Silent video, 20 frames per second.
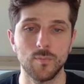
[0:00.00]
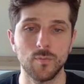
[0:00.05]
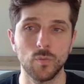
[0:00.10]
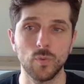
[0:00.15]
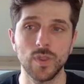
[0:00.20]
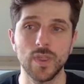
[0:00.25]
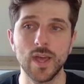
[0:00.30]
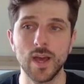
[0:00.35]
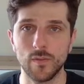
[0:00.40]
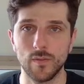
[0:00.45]

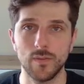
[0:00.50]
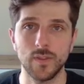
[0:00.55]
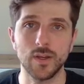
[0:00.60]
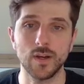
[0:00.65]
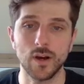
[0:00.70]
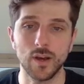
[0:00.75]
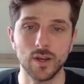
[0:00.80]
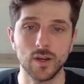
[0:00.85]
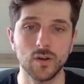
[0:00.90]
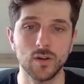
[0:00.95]
without the
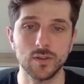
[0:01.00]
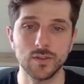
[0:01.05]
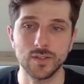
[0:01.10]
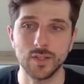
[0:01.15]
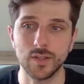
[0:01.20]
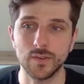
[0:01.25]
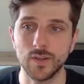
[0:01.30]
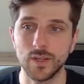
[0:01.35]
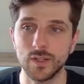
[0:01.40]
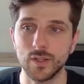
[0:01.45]
icons.
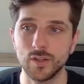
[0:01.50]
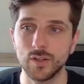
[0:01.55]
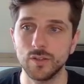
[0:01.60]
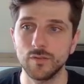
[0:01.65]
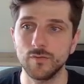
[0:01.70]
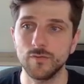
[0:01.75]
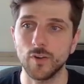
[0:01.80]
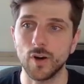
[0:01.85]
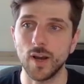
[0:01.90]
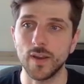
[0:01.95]
And then you'd
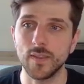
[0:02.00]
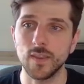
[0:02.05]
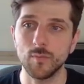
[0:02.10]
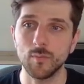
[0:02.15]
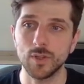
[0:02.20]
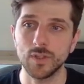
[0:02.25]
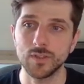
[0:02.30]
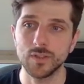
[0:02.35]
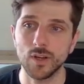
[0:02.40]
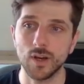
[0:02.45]
find them
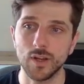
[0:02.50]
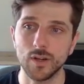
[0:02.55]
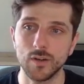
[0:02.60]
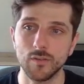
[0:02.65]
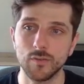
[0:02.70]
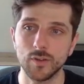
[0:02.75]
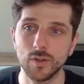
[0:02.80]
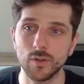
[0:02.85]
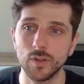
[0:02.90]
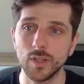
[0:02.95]
inside
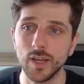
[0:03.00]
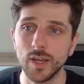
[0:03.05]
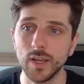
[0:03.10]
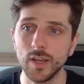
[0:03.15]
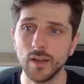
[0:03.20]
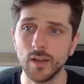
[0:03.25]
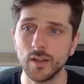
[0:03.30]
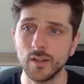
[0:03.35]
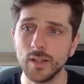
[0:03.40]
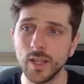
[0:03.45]
of your
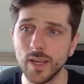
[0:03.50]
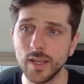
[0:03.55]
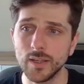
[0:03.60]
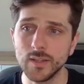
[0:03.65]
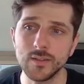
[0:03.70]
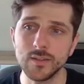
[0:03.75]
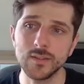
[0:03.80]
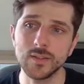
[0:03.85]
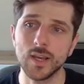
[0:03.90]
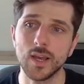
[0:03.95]

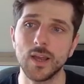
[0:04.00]
layers,